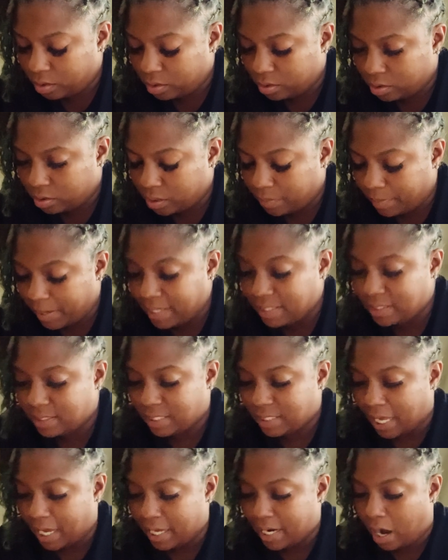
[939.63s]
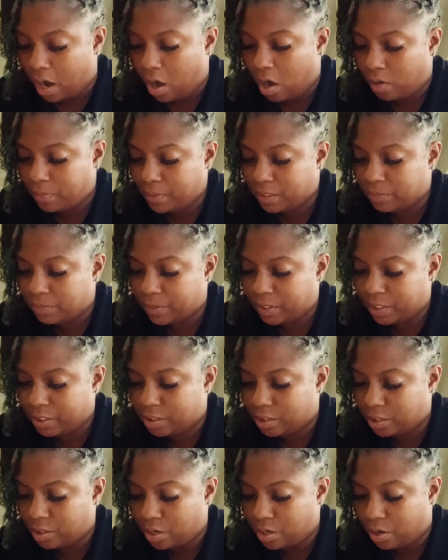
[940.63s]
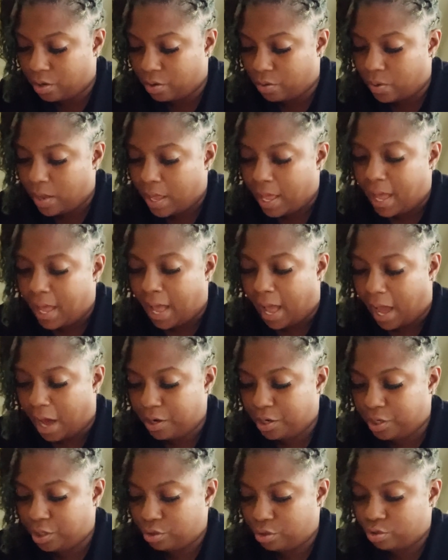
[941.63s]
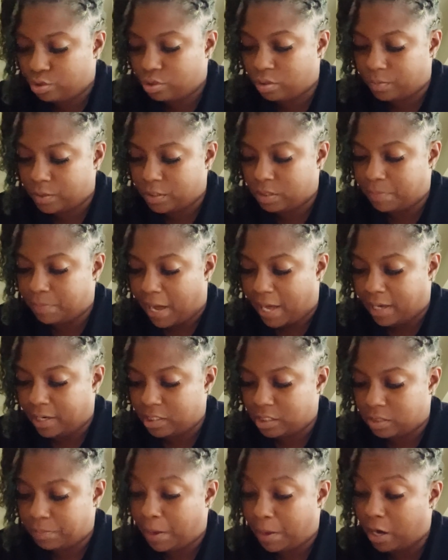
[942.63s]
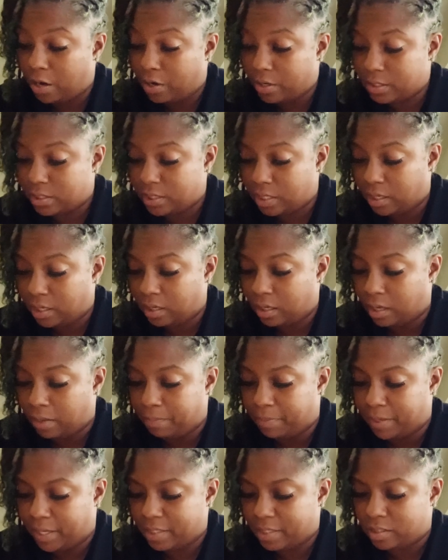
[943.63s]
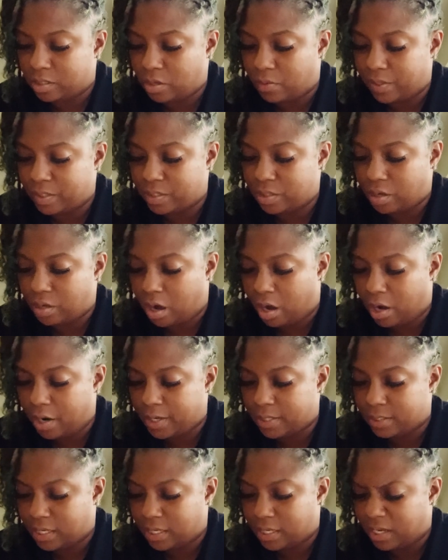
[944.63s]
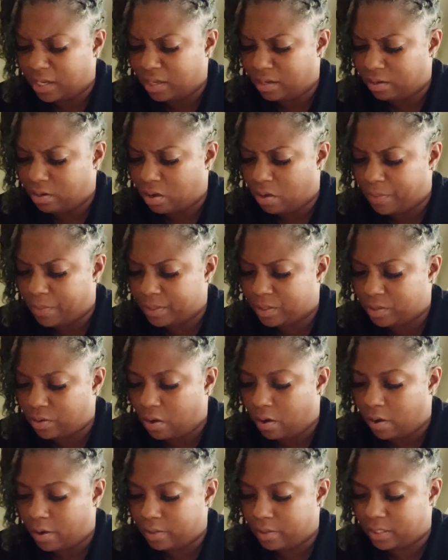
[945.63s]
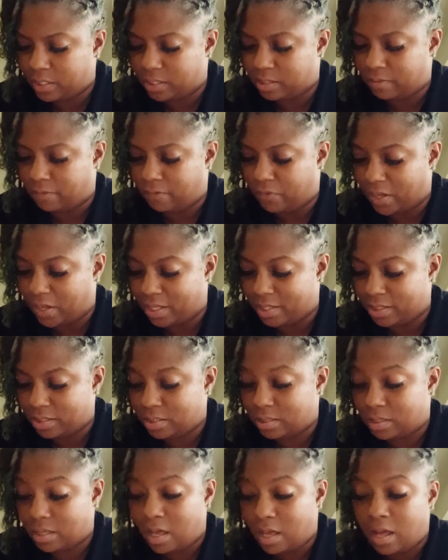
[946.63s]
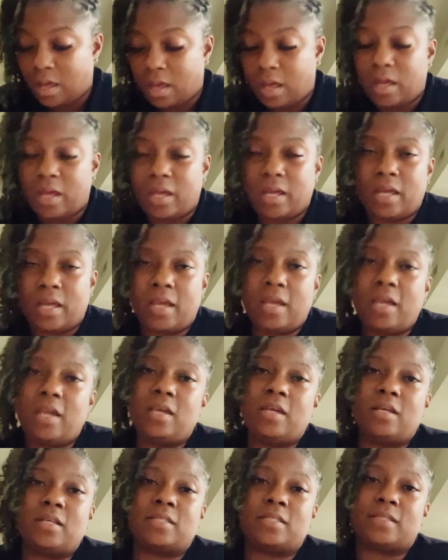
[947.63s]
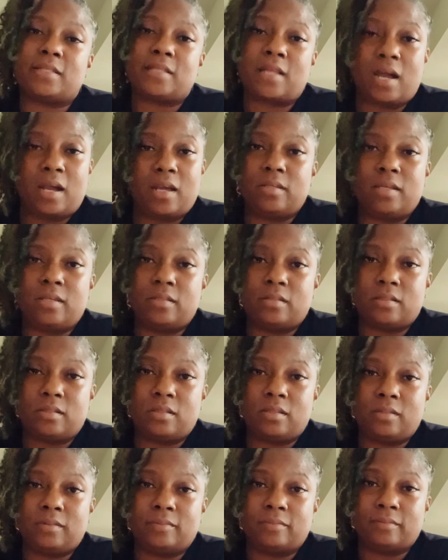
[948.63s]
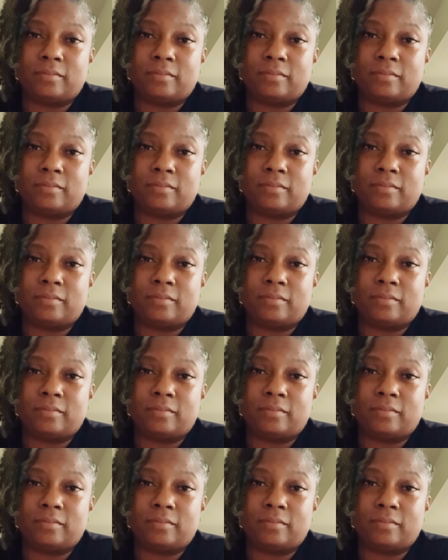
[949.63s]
Somebody said, I always wanted to know, how do YouTubers balance parenting and being so into cars and going to all these events? It is not easy.